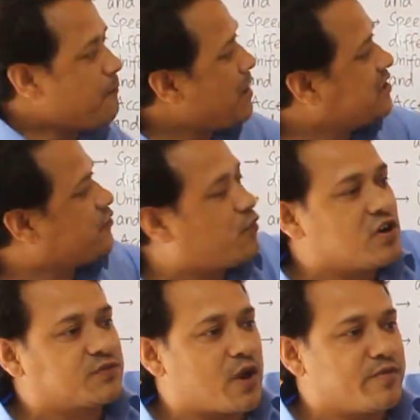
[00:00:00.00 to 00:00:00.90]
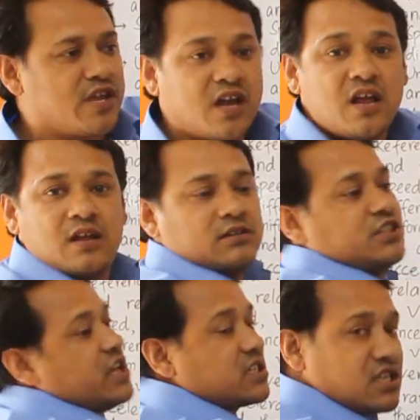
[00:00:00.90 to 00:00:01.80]
apply the force from here,
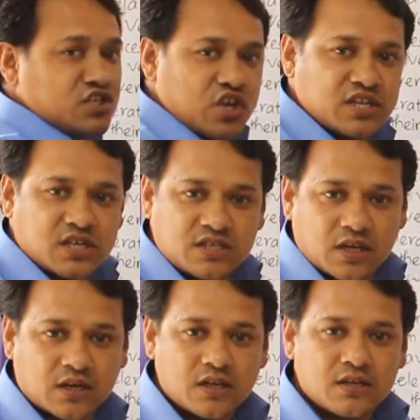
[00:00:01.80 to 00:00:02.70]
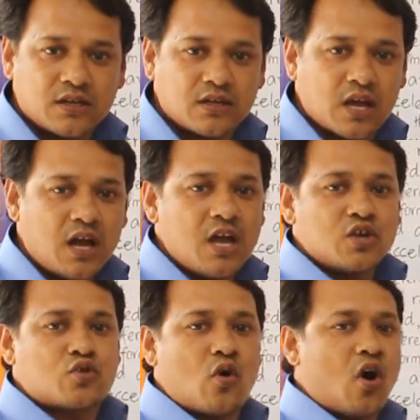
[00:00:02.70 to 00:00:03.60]
direction changes here. Yeah,
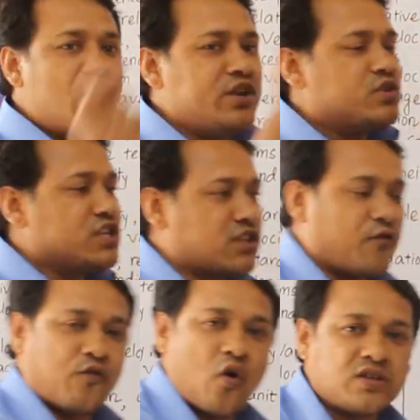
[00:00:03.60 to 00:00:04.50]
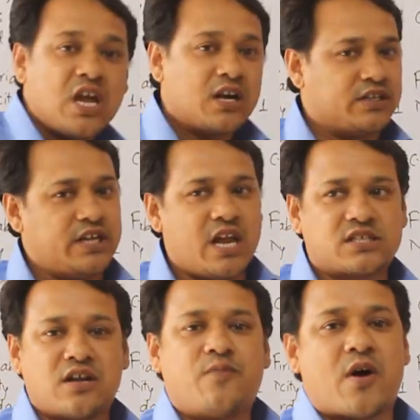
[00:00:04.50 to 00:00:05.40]
so on using the force,
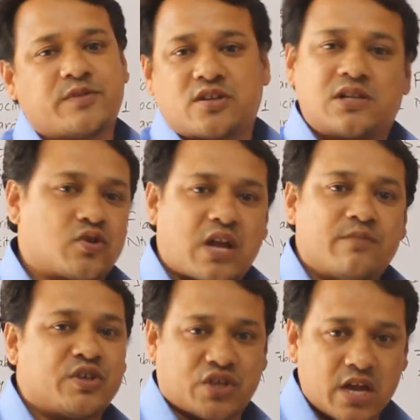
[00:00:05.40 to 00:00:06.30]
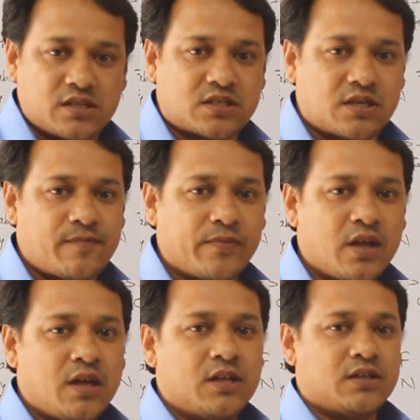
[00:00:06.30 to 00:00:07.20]
direction of object also can be changed.
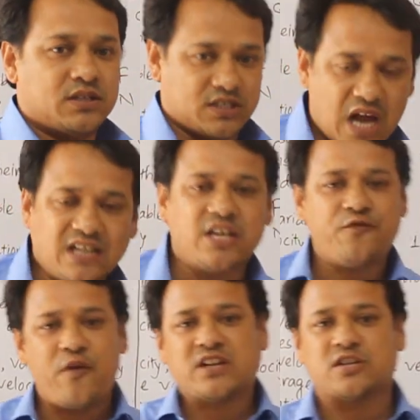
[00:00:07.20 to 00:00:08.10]
These are the effects